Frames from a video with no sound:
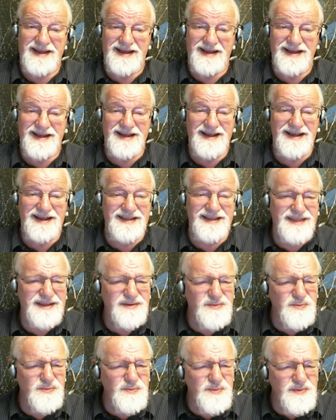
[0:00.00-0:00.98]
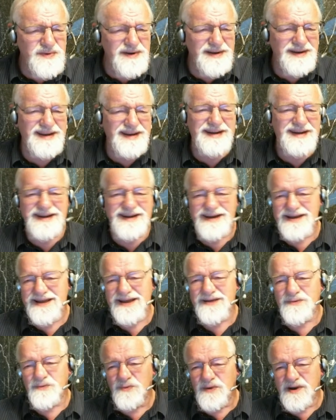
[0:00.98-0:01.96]
Uh, they're really
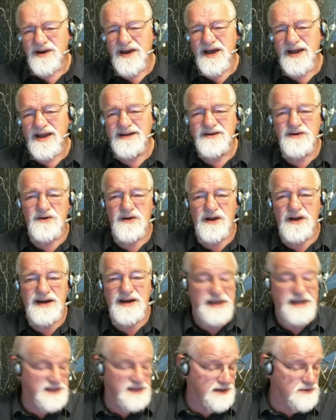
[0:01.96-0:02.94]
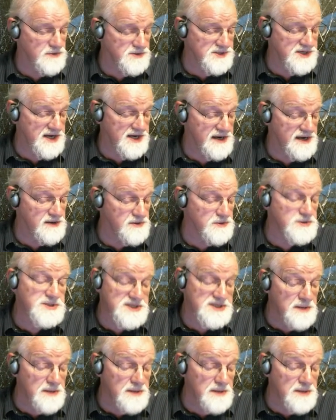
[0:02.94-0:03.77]
not what I'd call ethical standards.